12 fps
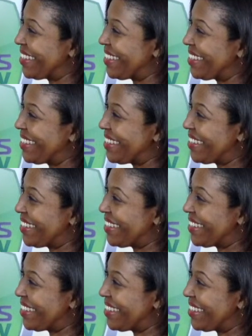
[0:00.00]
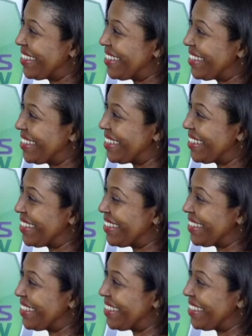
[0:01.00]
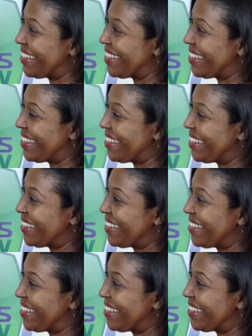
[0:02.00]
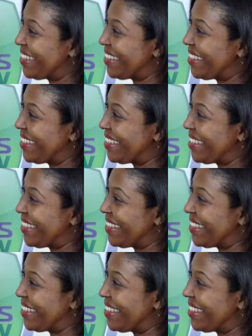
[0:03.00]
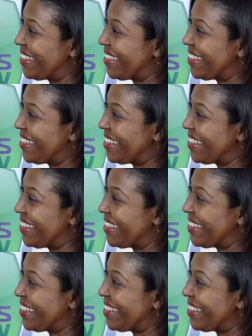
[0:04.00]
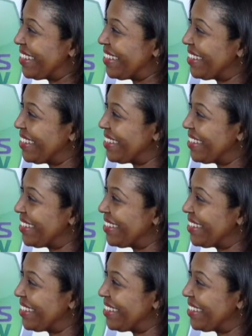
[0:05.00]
[no speech]